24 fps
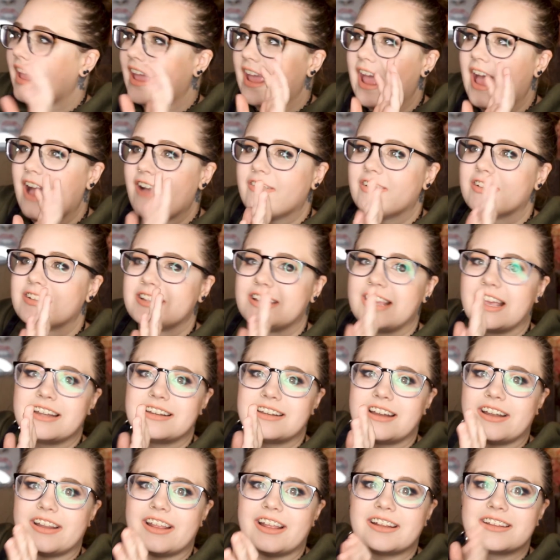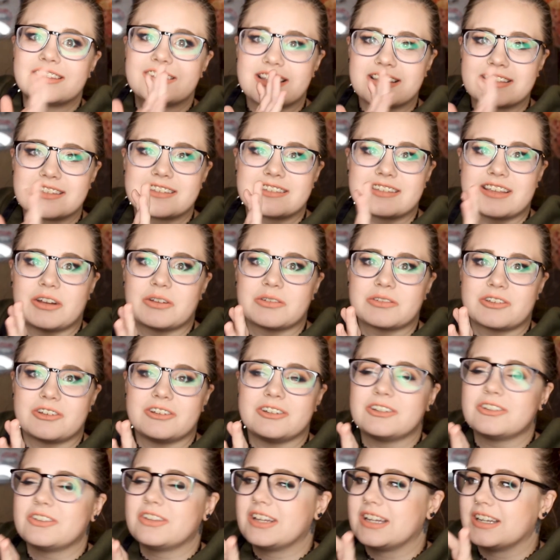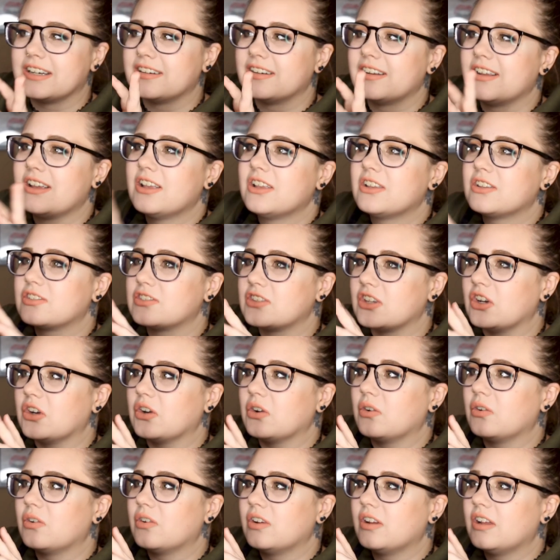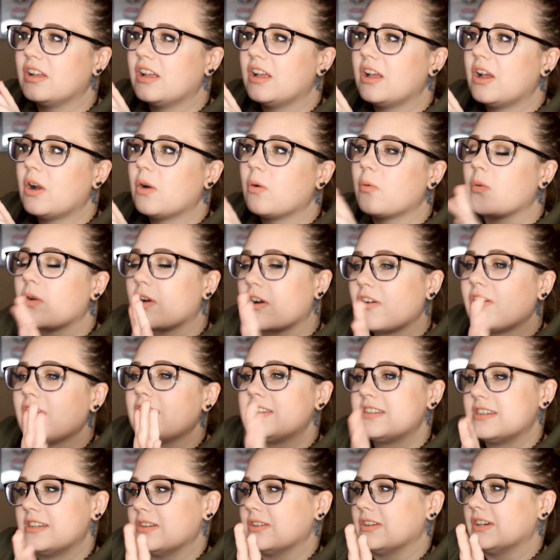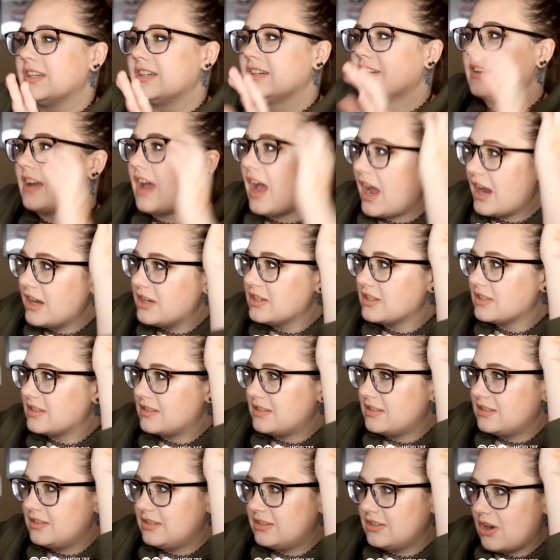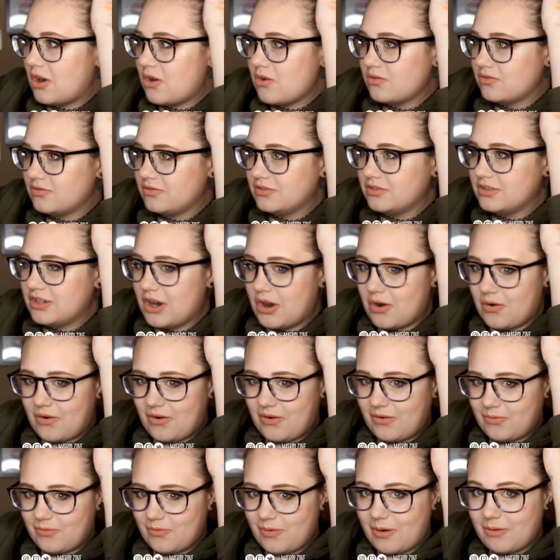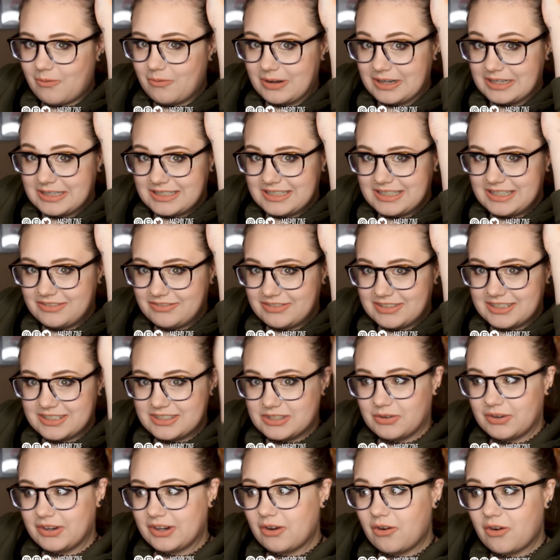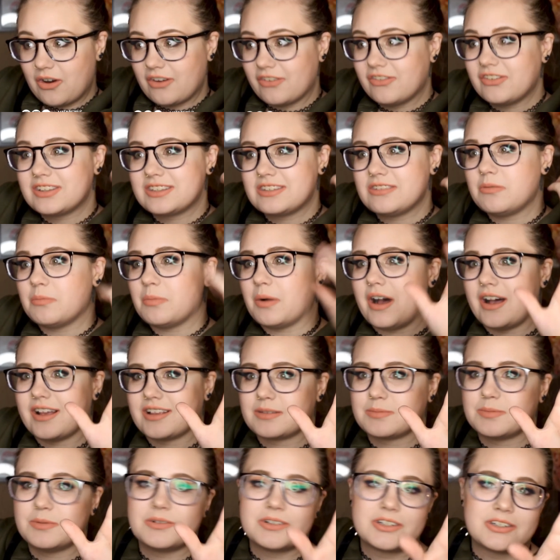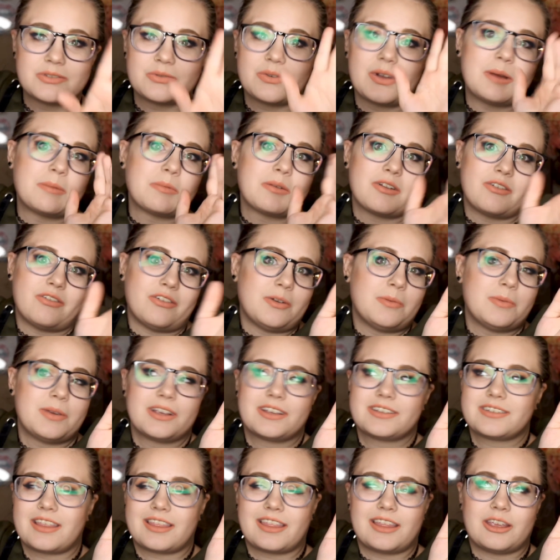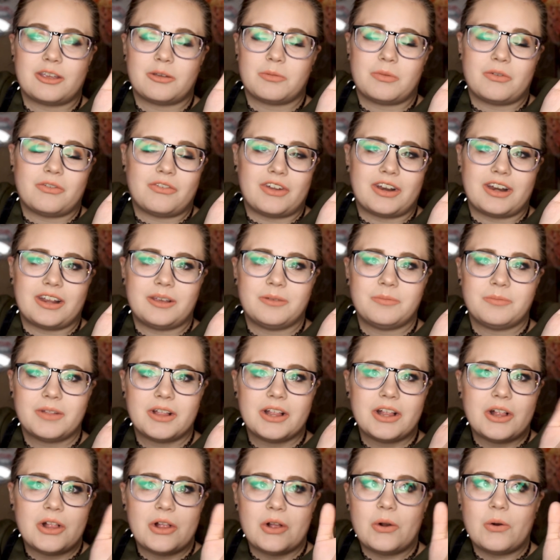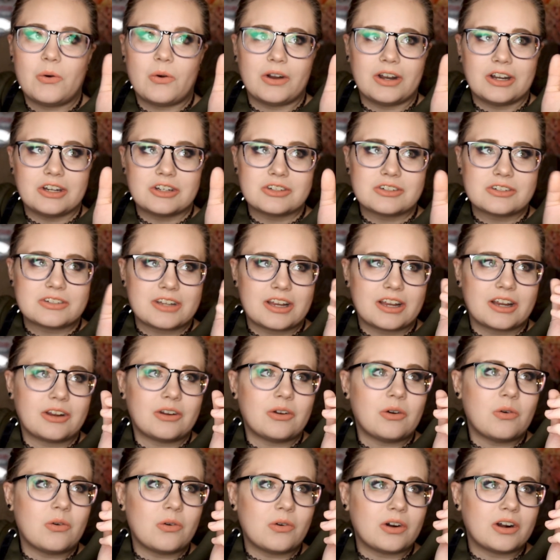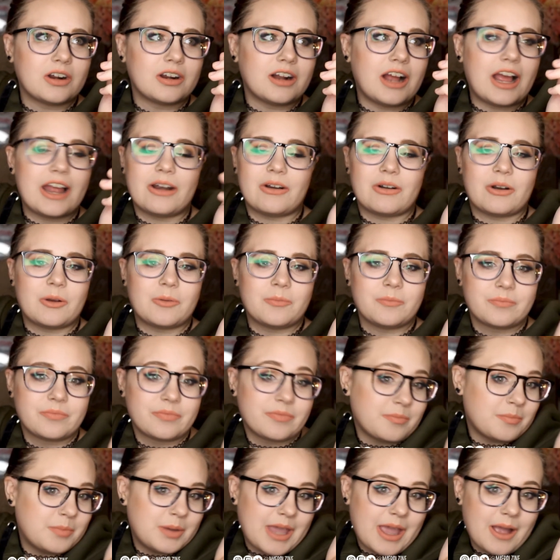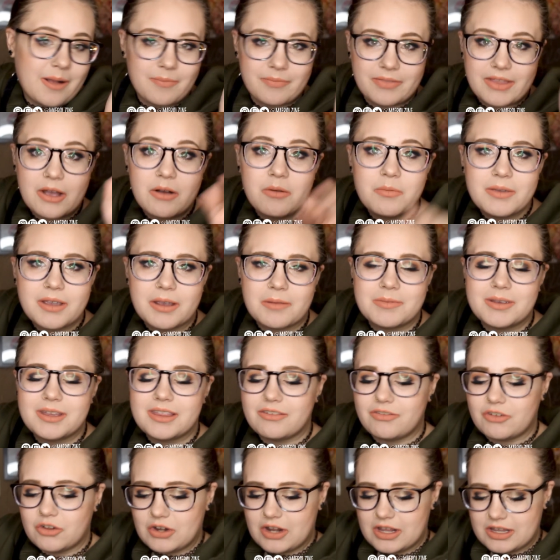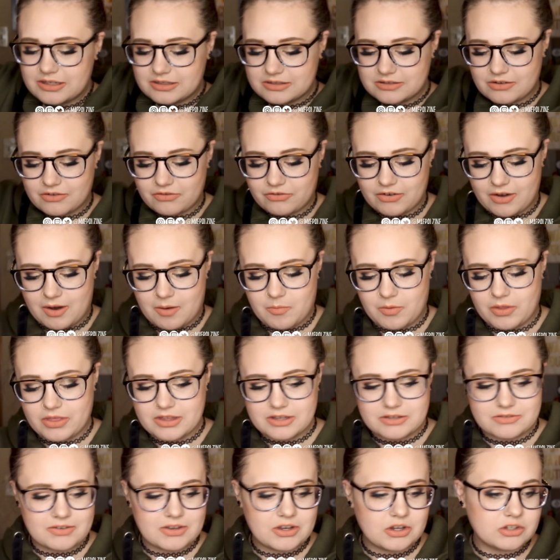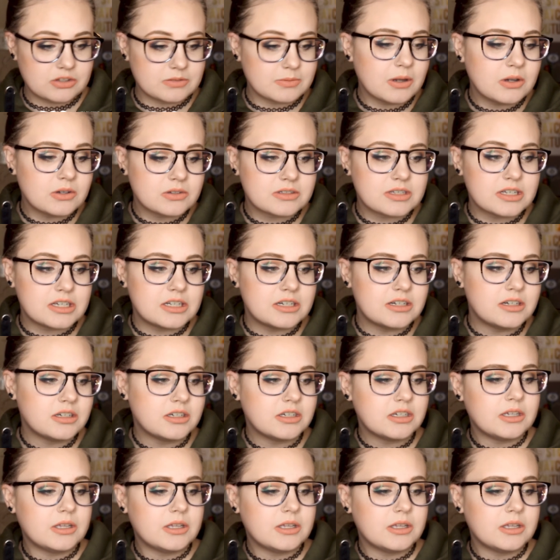I haven't yet done it since I said I was going to do that. So, we're going to do it. I just don't know what we're even doing or if it's even possible, which is why I'm going to film it because I think it'd be funny or interesting or I don't know. But yeah, that will be coming in a few days from when this video is posted,